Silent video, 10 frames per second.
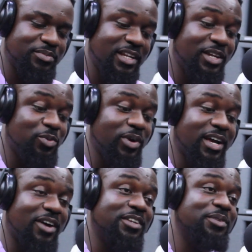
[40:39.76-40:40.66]
It didn't
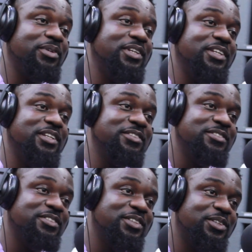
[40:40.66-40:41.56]
work out in the beginning.
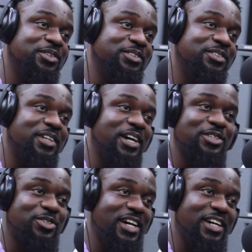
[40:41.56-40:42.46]
You know, I
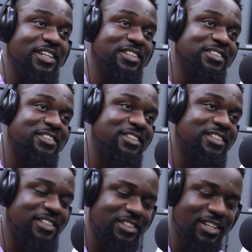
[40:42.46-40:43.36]
tried, it
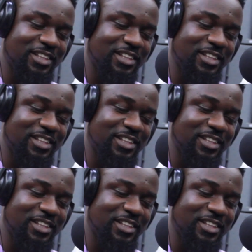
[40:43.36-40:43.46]
didn't.